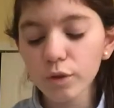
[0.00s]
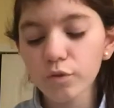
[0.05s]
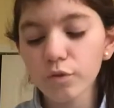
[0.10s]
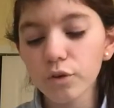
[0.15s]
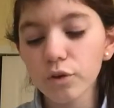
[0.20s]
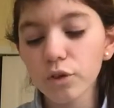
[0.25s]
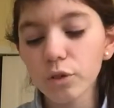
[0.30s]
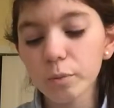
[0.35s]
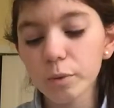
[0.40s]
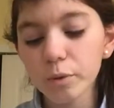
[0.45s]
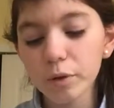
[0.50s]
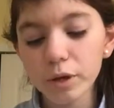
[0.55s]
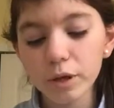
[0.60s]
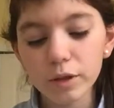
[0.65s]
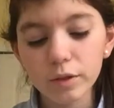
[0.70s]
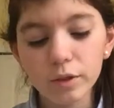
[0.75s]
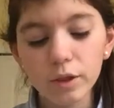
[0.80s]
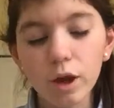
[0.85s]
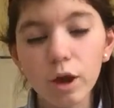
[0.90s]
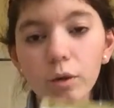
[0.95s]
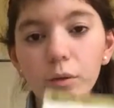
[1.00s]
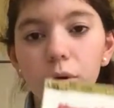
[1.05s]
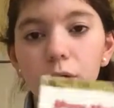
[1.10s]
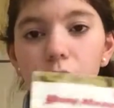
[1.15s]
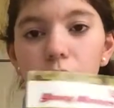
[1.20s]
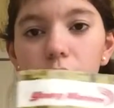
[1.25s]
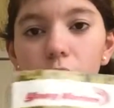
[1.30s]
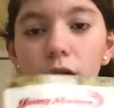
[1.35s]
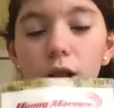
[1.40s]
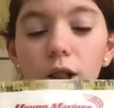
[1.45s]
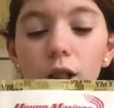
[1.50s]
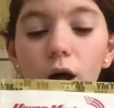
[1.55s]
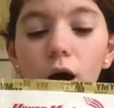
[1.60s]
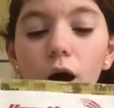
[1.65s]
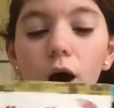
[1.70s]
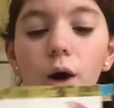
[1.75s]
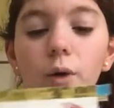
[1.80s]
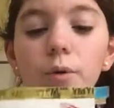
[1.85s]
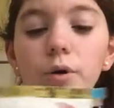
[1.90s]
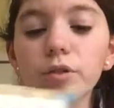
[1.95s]
for Youth Marines, we learn a
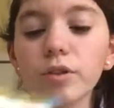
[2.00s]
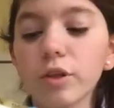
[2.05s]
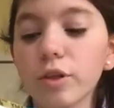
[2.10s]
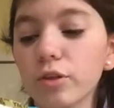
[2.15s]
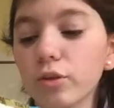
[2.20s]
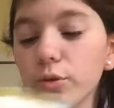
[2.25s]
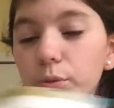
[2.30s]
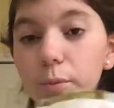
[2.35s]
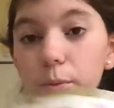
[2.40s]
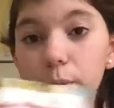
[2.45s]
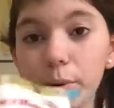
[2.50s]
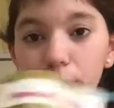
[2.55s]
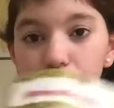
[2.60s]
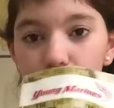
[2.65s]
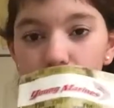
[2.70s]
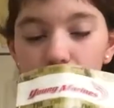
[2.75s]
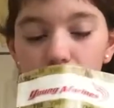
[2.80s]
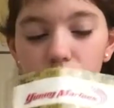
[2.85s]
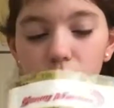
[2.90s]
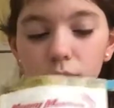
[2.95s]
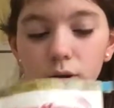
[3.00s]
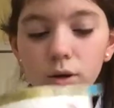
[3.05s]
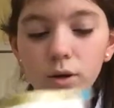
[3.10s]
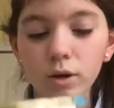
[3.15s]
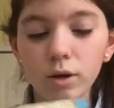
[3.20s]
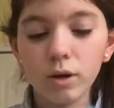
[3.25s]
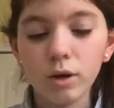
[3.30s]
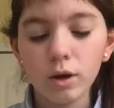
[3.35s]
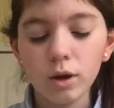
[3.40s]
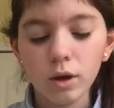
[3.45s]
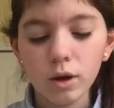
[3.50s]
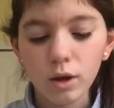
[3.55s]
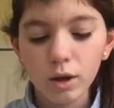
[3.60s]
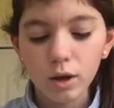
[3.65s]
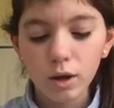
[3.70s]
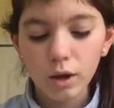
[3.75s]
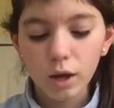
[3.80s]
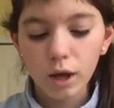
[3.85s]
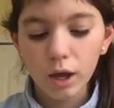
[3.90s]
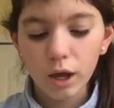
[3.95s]
lot with this Youth Marine book.
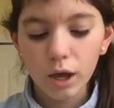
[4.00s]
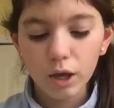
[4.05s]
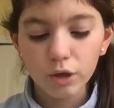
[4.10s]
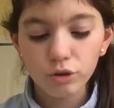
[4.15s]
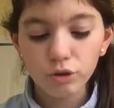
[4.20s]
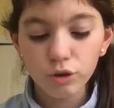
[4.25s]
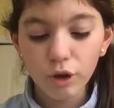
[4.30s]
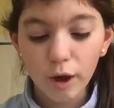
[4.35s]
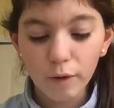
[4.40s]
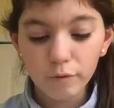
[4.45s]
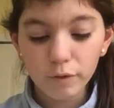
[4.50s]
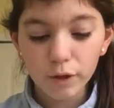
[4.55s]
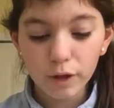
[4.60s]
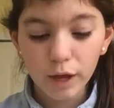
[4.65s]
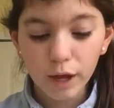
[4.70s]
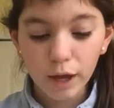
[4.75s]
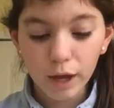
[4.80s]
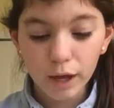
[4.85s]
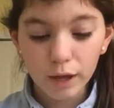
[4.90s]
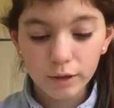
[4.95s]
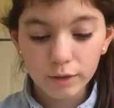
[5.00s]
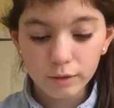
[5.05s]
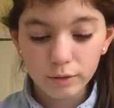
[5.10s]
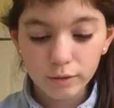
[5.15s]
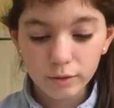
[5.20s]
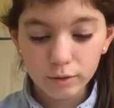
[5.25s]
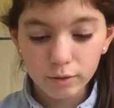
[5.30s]
And you have to get